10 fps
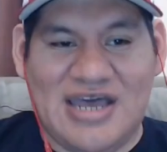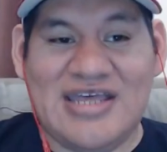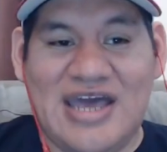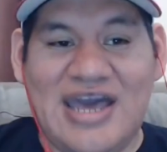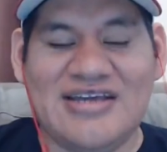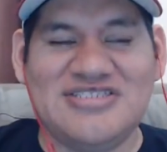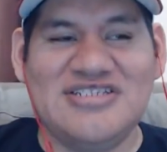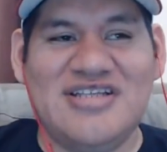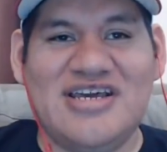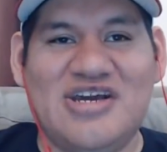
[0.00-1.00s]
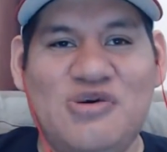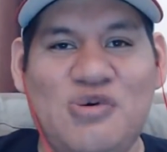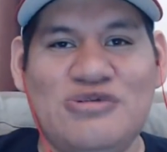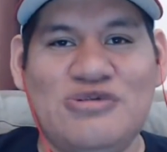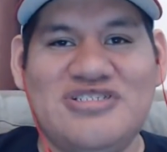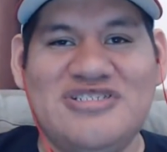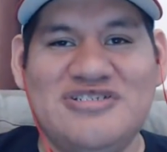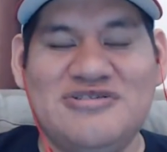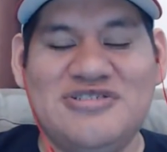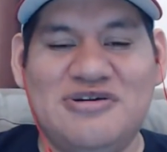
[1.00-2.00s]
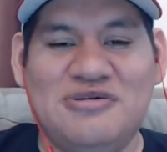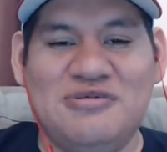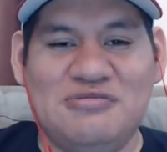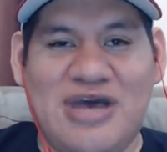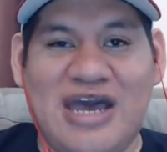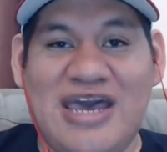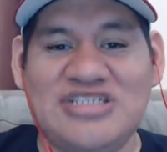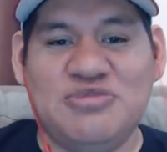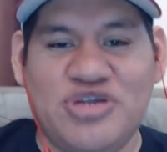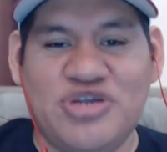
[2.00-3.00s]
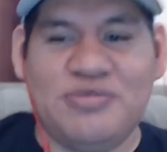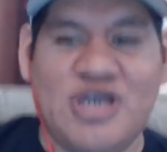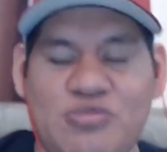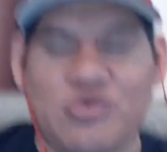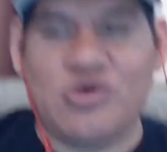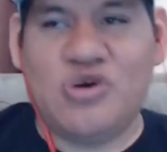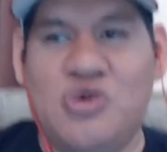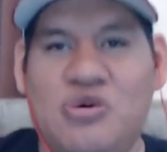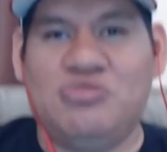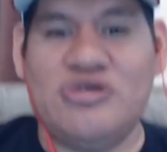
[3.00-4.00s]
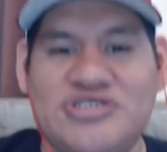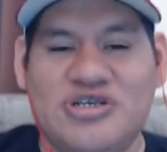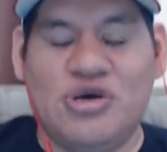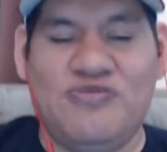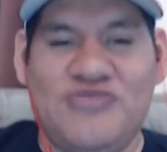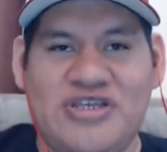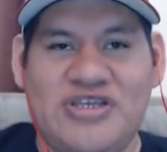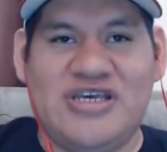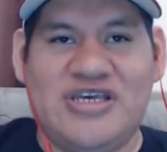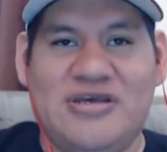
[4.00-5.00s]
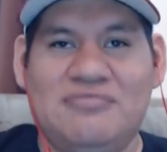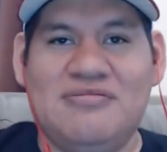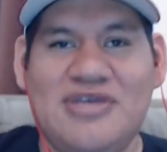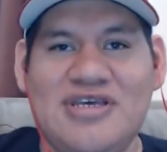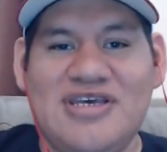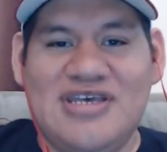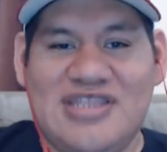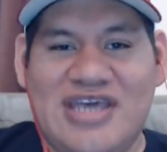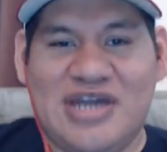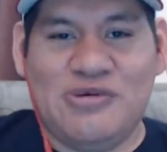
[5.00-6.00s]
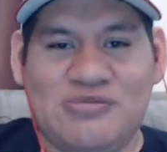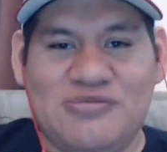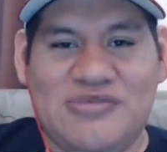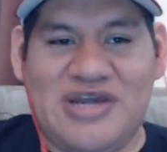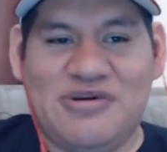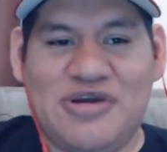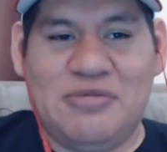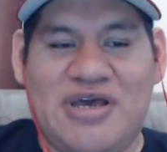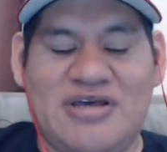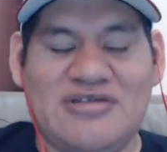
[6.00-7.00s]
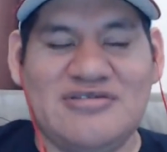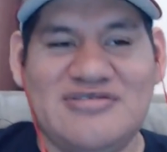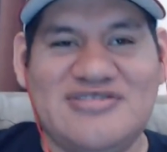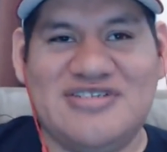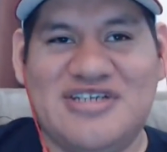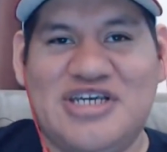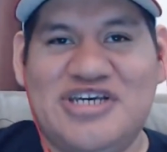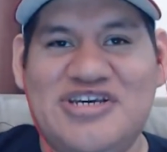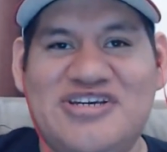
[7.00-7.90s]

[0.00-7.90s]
actually like quotes too. So I actually put up a couple of quote books. So hopefully that'll come out good.